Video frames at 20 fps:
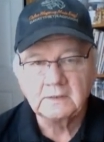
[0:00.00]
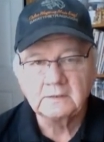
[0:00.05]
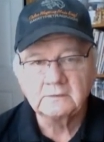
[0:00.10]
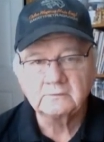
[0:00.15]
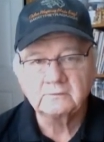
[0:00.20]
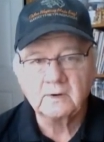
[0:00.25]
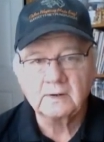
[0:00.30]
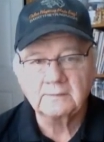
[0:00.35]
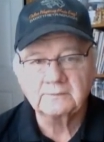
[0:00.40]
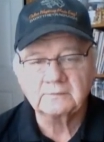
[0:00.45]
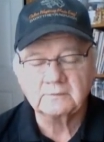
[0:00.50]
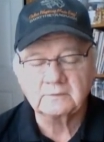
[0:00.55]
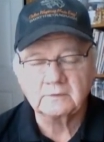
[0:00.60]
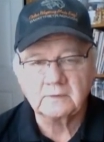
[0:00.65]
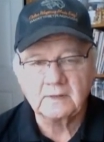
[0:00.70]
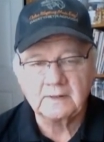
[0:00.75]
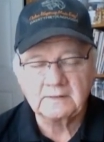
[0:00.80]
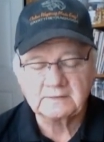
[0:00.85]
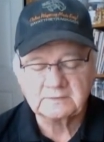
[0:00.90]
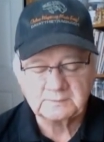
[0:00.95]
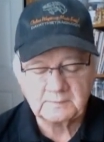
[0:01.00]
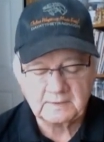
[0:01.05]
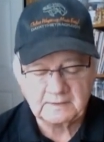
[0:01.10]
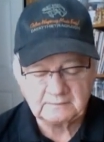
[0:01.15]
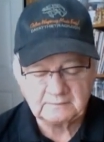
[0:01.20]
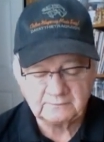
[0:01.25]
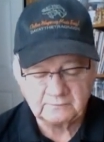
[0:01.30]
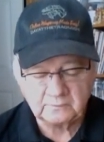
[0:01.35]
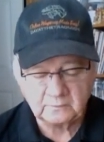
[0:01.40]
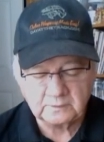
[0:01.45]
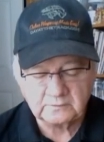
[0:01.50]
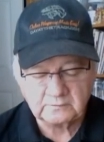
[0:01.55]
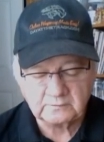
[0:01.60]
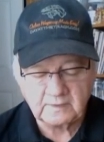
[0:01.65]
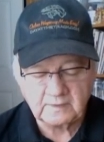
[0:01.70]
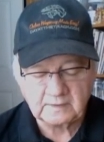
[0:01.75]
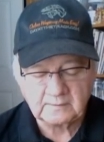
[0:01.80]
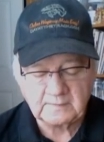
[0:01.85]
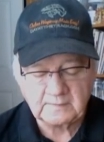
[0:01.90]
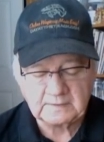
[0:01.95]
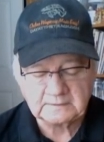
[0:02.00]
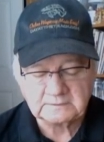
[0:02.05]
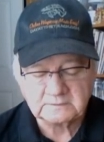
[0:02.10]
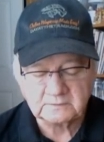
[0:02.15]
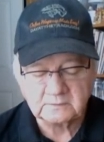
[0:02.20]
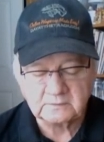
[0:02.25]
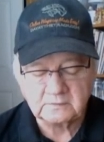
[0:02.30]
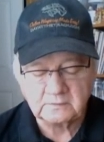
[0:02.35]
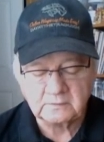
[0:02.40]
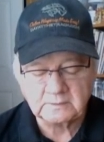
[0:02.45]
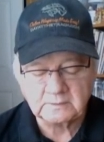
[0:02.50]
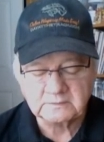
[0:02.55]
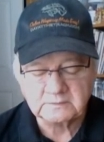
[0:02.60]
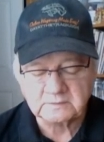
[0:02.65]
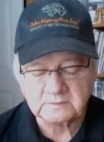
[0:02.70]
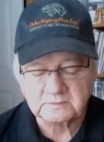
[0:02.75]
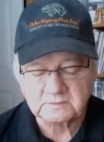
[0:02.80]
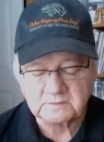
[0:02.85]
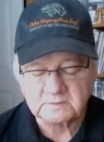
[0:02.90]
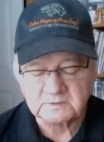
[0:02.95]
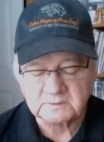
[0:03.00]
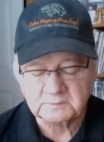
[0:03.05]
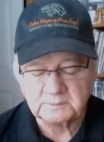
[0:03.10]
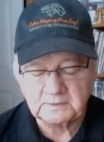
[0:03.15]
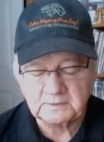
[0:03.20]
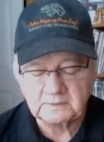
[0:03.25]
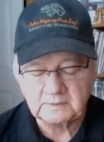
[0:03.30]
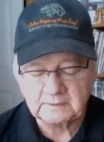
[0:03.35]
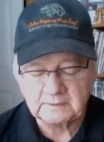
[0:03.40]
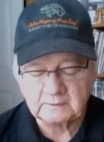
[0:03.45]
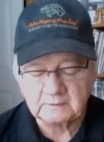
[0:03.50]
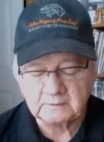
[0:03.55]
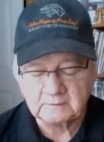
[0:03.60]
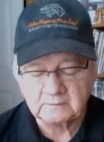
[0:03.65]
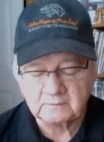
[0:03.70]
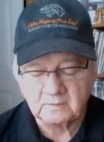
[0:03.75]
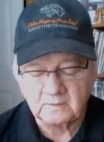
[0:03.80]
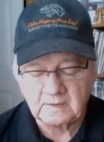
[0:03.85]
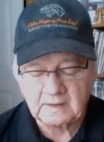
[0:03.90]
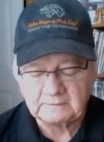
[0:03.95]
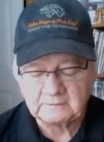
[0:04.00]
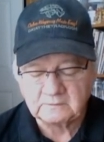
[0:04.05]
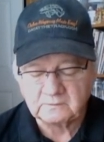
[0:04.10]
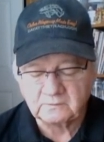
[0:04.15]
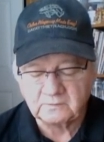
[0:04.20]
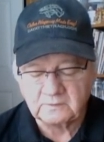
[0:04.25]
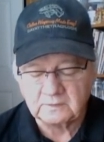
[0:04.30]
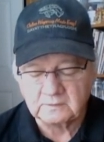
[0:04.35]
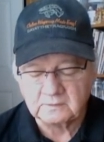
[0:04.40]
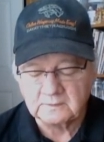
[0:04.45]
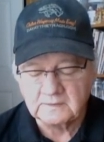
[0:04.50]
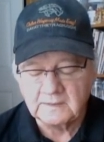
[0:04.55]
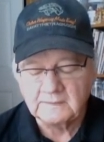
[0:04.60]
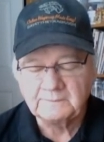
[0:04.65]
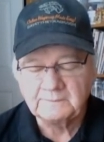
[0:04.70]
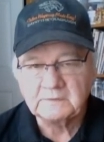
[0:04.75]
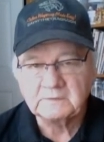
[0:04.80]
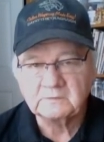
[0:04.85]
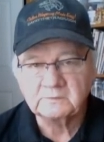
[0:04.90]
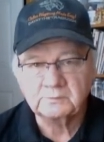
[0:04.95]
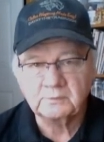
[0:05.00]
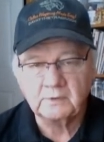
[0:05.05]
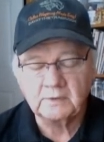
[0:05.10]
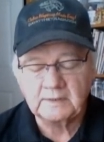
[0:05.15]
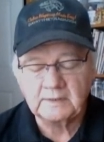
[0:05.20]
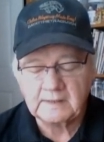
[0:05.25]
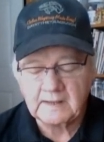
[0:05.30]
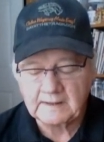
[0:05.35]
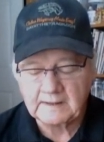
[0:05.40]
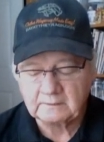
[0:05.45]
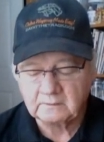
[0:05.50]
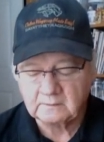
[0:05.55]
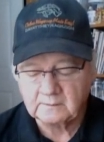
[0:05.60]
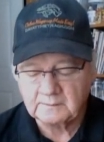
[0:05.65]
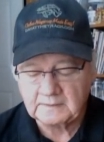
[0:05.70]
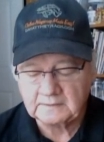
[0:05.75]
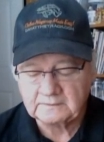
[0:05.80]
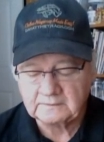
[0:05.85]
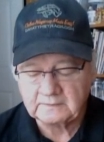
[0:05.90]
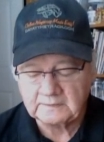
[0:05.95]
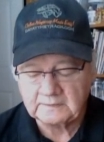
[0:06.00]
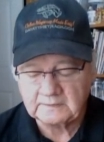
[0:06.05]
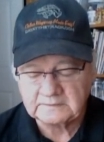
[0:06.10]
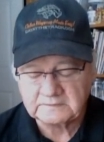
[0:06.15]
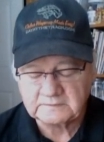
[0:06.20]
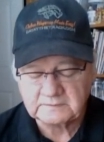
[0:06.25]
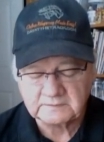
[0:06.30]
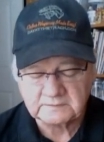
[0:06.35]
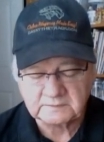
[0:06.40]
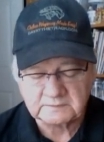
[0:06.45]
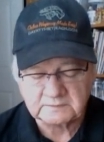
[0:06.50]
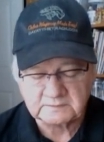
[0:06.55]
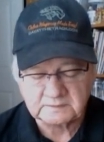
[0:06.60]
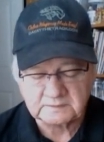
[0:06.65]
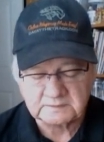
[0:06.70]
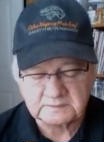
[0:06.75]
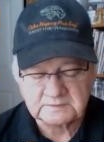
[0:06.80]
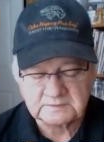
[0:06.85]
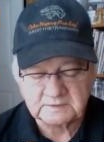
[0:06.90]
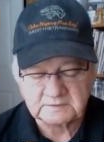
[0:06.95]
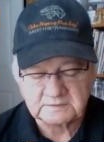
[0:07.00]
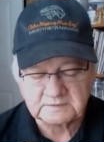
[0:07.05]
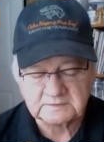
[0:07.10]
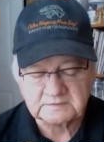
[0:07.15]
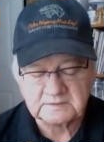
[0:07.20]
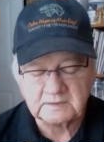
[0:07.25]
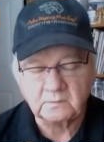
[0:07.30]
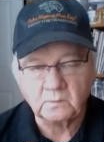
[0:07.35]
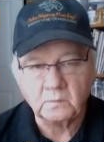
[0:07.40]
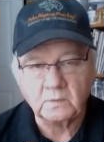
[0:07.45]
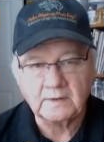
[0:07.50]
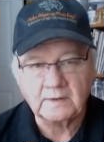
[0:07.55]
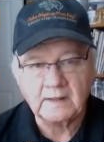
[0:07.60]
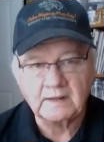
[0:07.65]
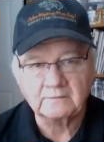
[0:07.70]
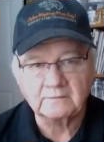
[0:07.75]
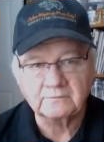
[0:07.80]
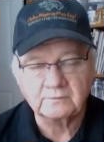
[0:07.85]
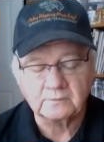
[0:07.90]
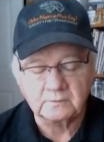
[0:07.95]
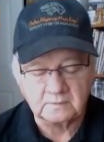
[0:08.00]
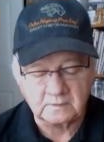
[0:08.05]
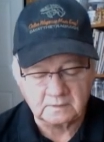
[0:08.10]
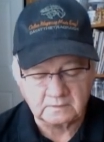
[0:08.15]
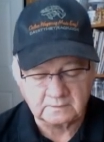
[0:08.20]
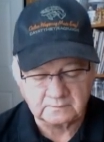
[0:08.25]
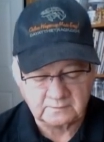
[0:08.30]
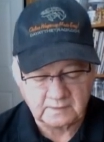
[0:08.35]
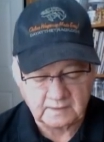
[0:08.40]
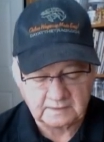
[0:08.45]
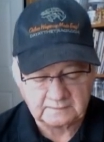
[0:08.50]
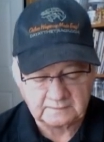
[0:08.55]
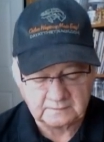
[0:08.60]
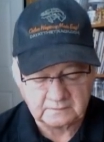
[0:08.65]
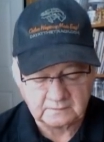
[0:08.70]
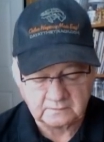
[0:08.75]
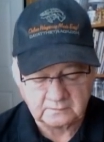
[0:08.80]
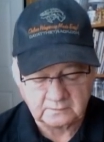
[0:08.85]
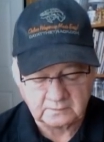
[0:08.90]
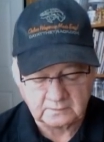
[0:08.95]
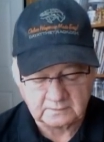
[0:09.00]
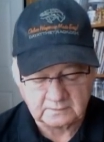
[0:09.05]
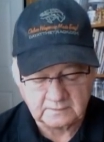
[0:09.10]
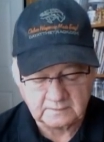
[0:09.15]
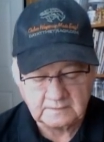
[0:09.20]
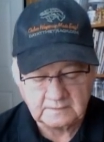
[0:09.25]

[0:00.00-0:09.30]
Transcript: drops in class by 4 Trackmaster units as the speed leader in its allowance field, sprinting at or about today's distance of 6.5 furlongs on the dirt.